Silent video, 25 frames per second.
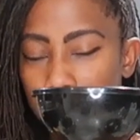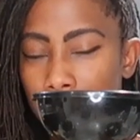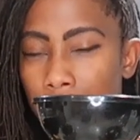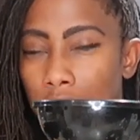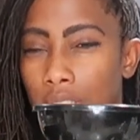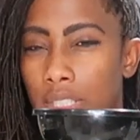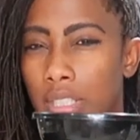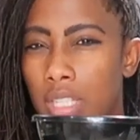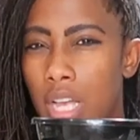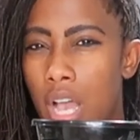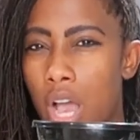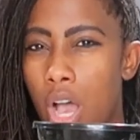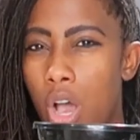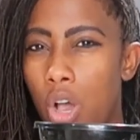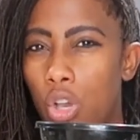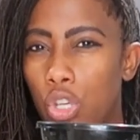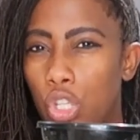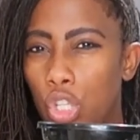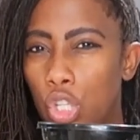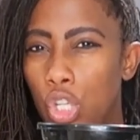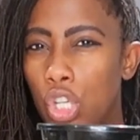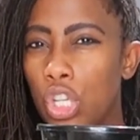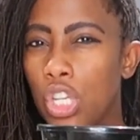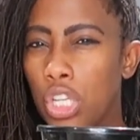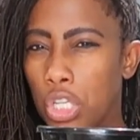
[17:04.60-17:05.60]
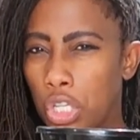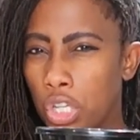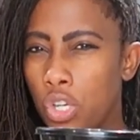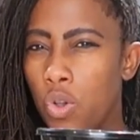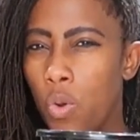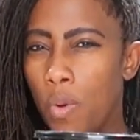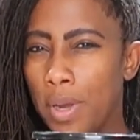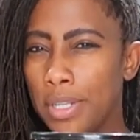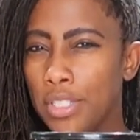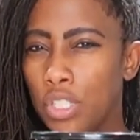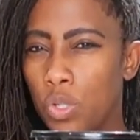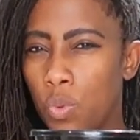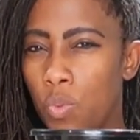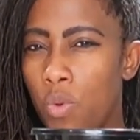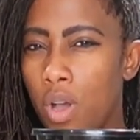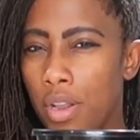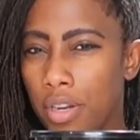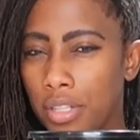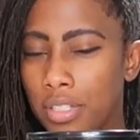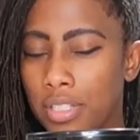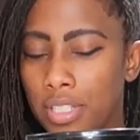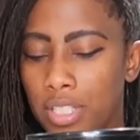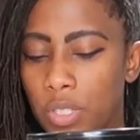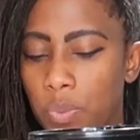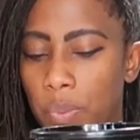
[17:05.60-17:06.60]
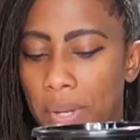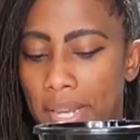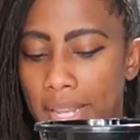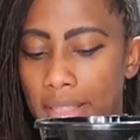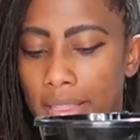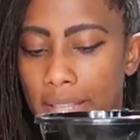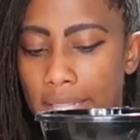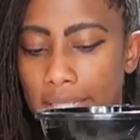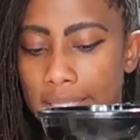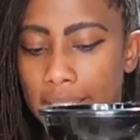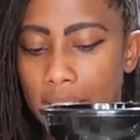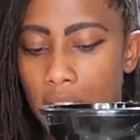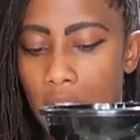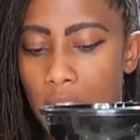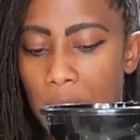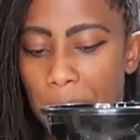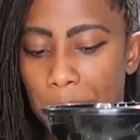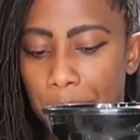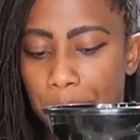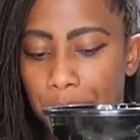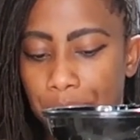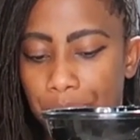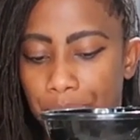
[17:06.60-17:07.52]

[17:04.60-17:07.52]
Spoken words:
So you're going to want to sweeten this up.